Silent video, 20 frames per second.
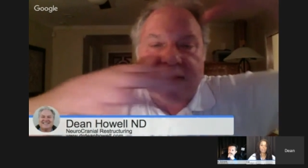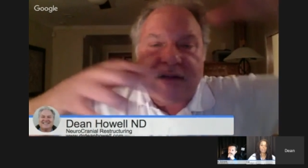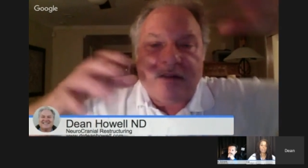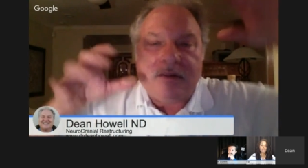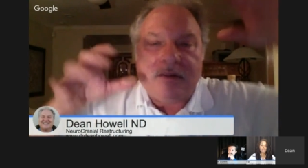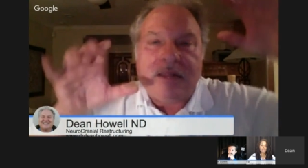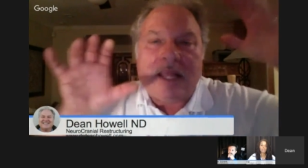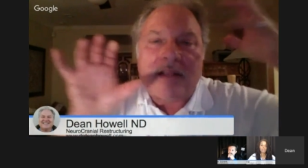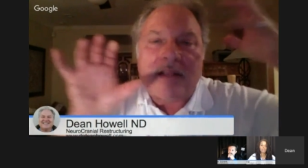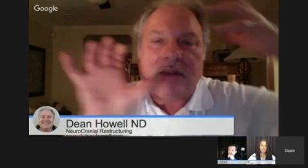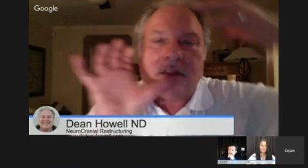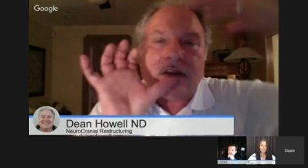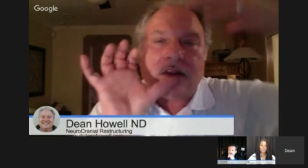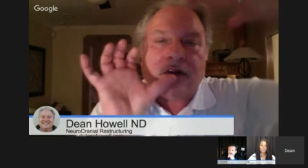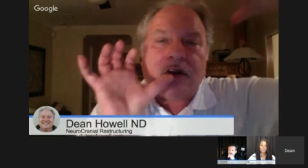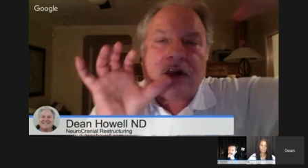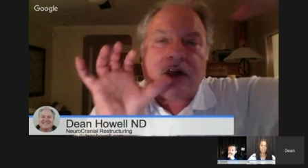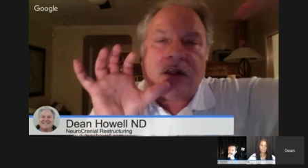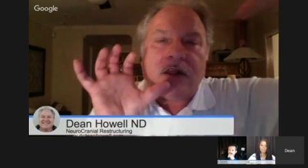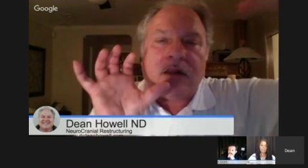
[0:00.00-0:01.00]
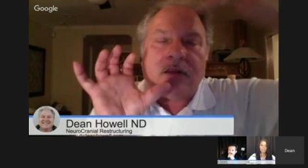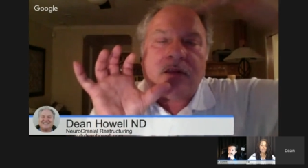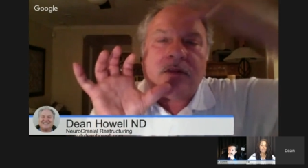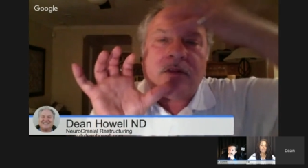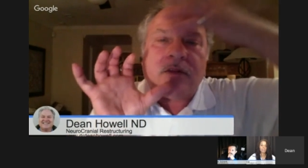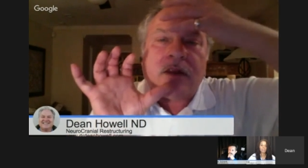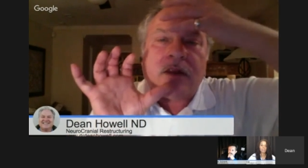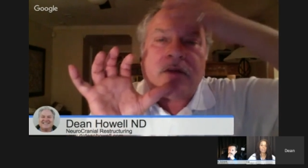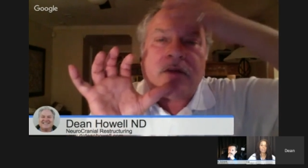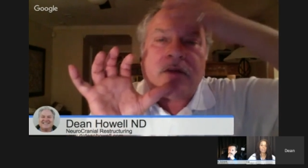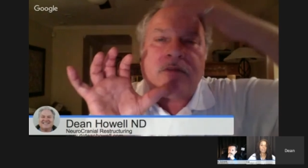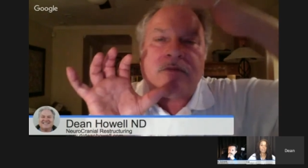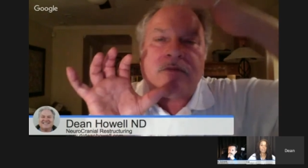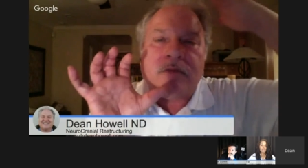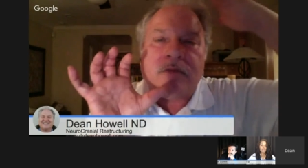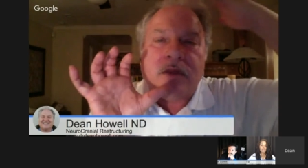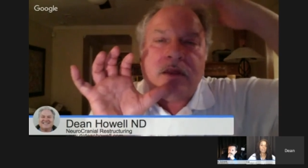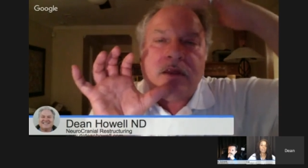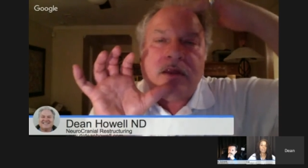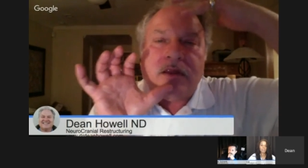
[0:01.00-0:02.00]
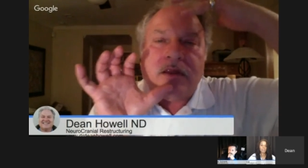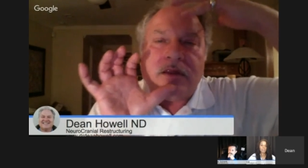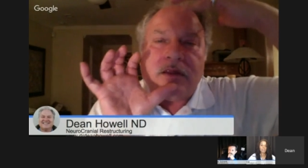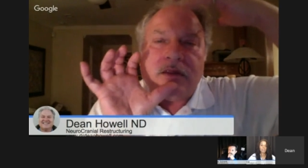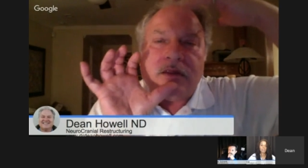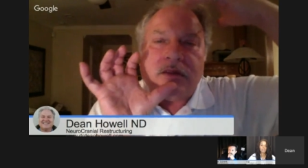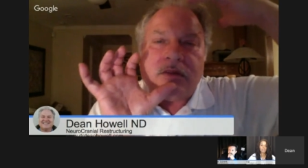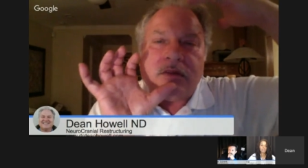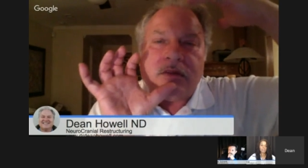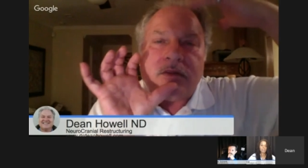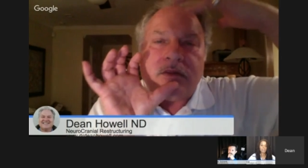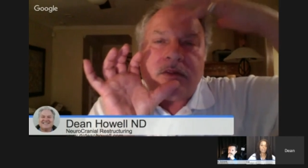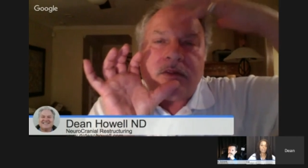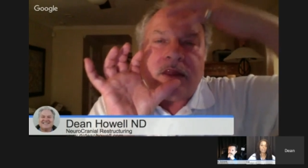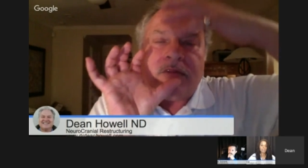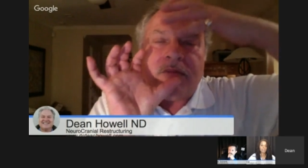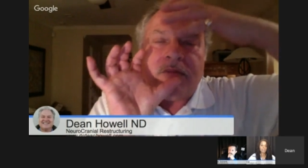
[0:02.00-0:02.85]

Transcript: like they're uh, they're they've